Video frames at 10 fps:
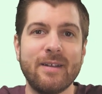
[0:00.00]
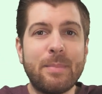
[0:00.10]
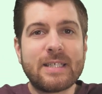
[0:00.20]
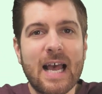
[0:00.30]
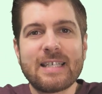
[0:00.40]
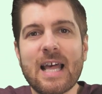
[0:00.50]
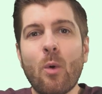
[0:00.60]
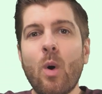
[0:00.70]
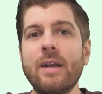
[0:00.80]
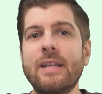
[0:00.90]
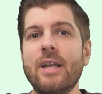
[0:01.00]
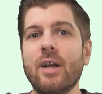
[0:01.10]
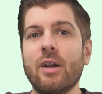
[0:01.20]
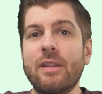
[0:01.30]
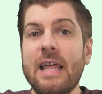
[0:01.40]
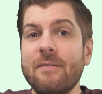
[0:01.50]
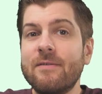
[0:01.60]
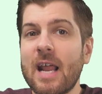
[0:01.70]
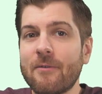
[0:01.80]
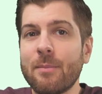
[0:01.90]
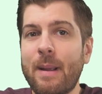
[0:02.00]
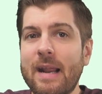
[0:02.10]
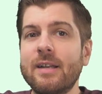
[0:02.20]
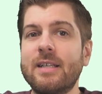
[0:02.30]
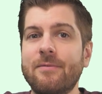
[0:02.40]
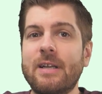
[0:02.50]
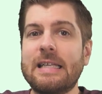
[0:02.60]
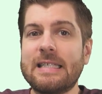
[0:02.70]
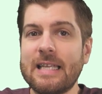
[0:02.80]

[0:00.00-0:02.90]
But besides that one year, they've never paid a dividend